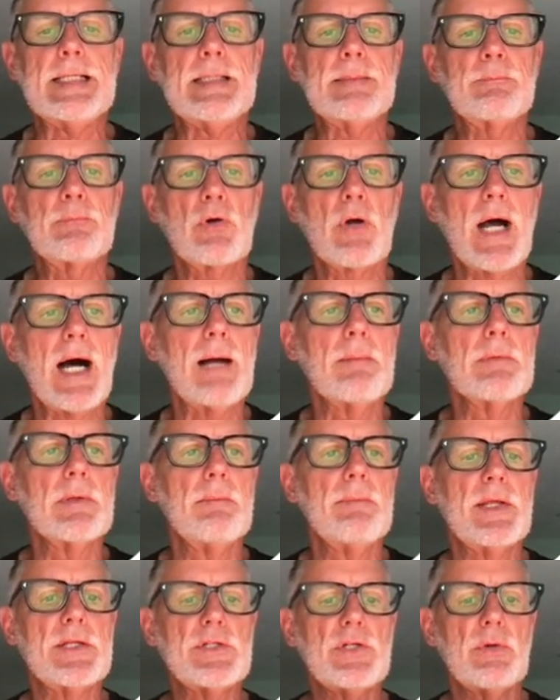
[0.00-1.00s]
problem,
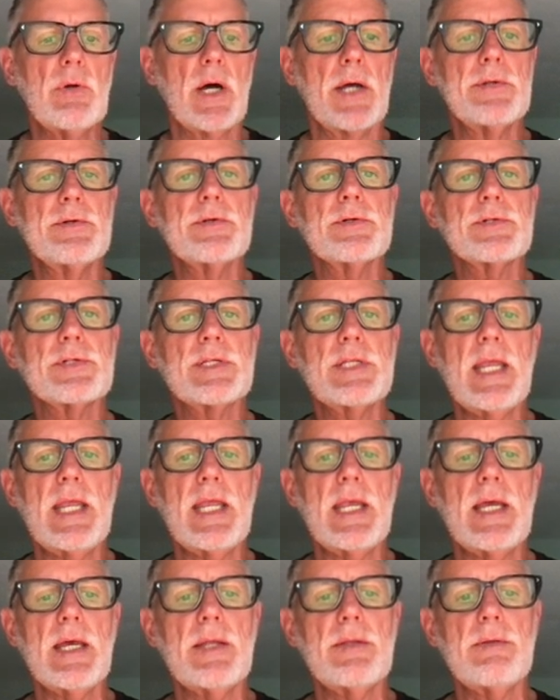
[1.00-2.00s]
that you
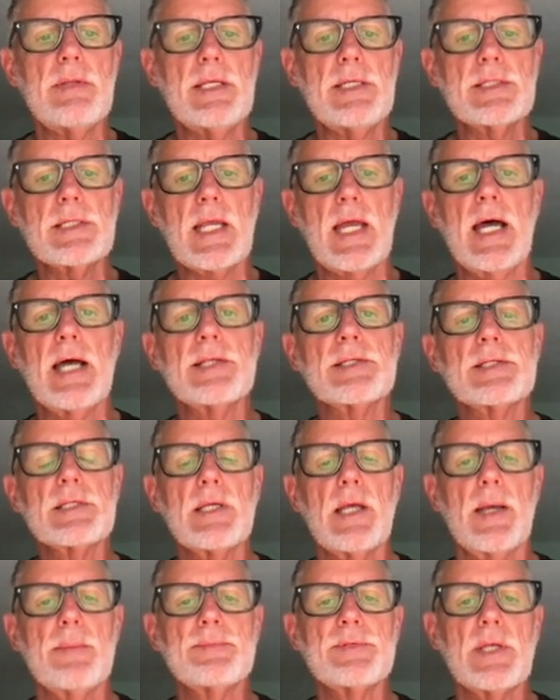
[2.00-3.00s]
understand these
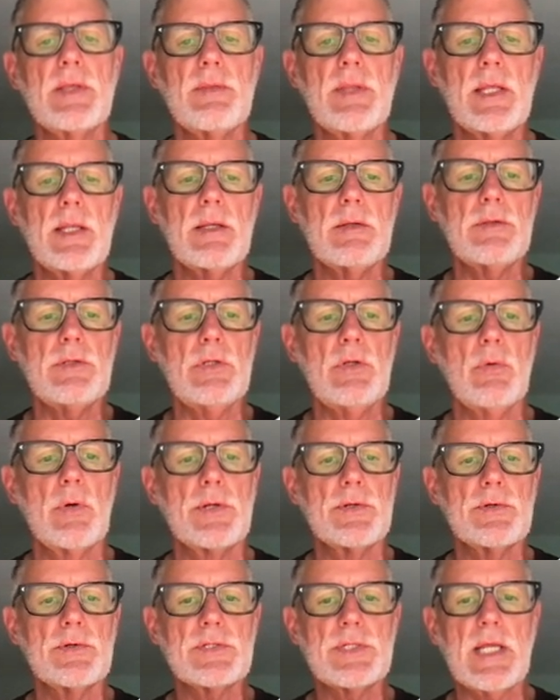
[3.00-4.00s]
concepts and then you
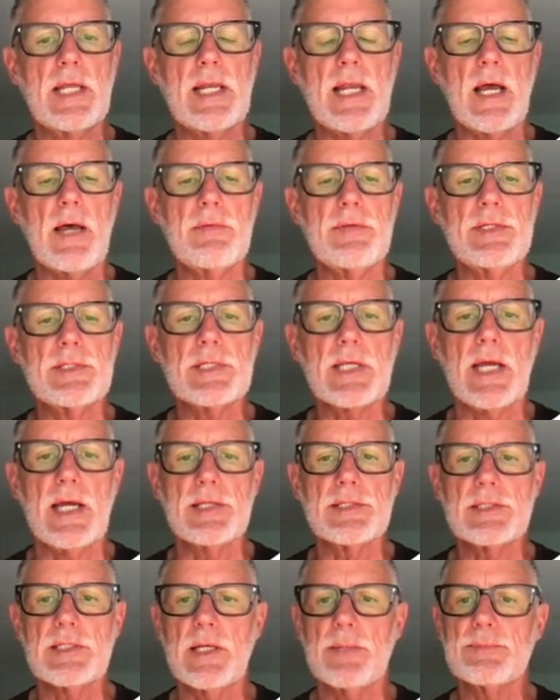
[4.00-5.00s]
understand how these
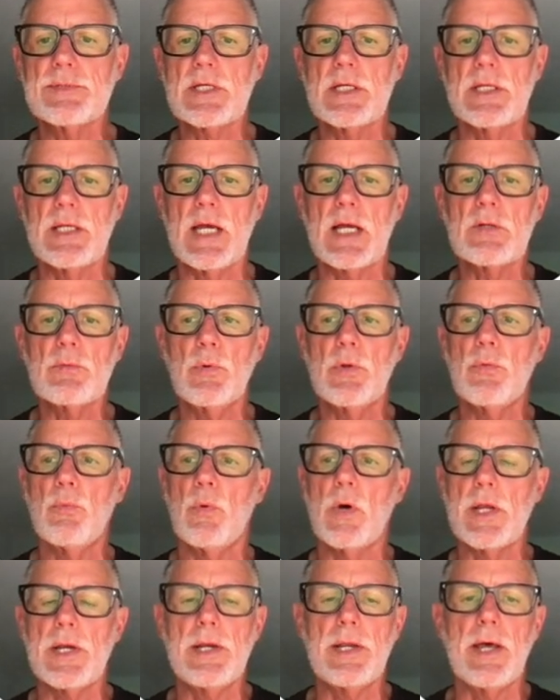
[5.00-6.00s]
concepts connect with
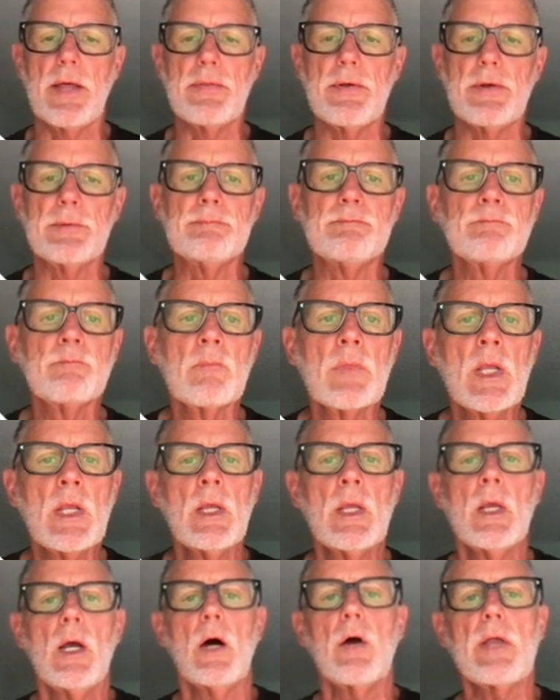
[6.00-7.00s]
one another.
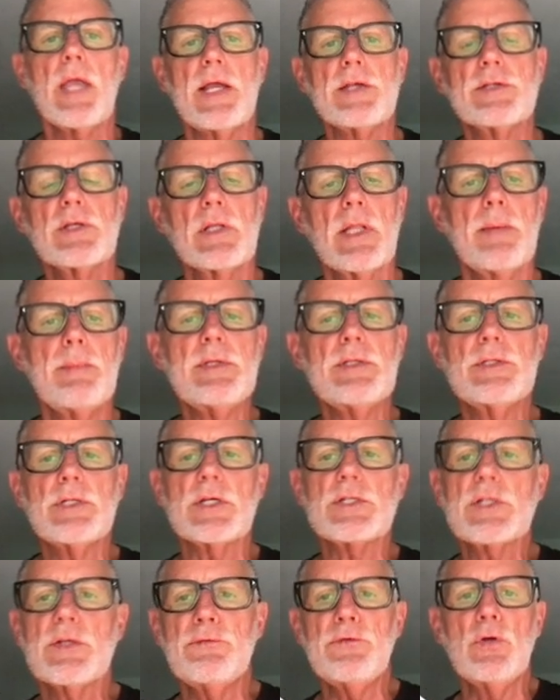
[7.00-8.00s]
Okay, so
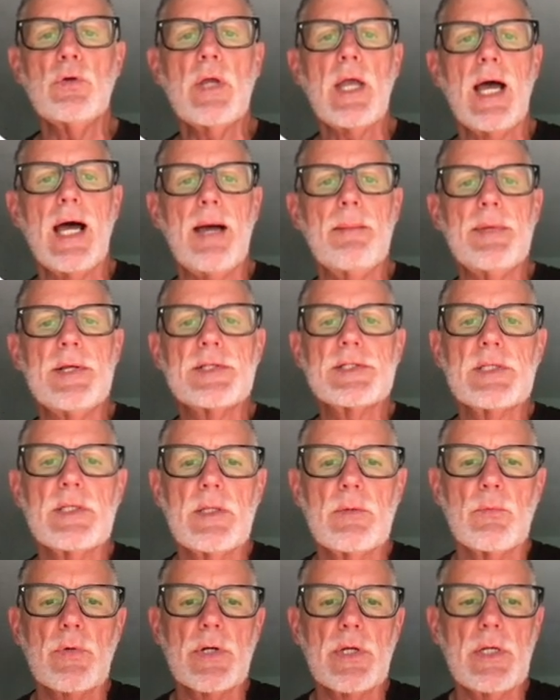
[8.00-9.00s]
just a few comments and
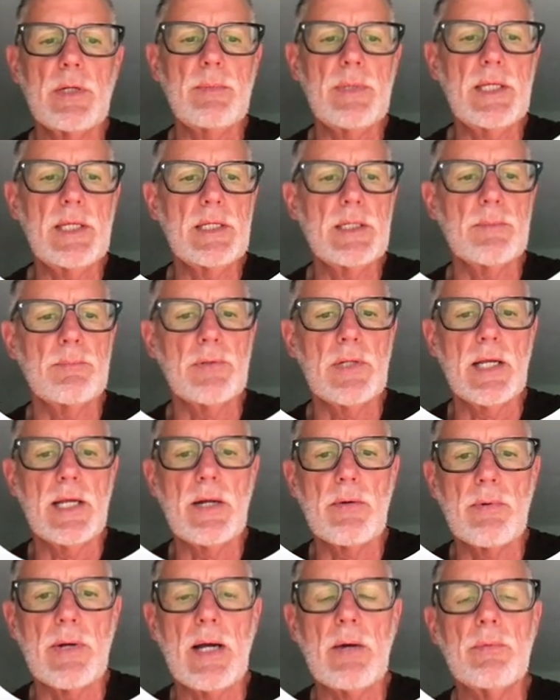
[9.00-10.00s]
then we're going to begin to play
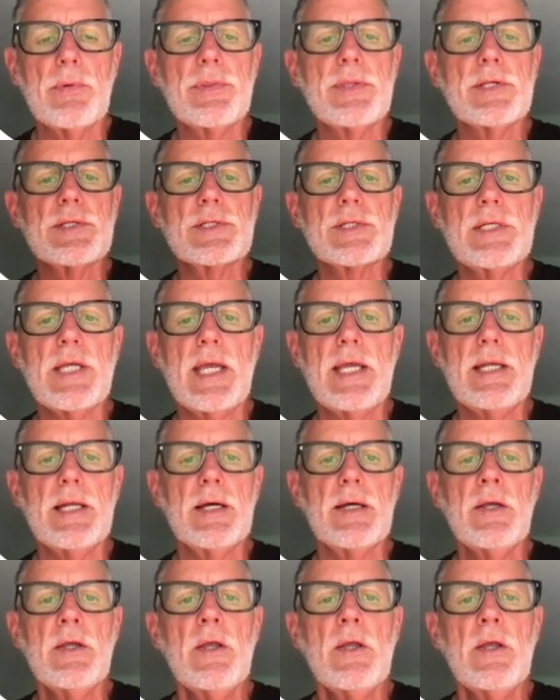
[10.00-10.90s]
around with this data.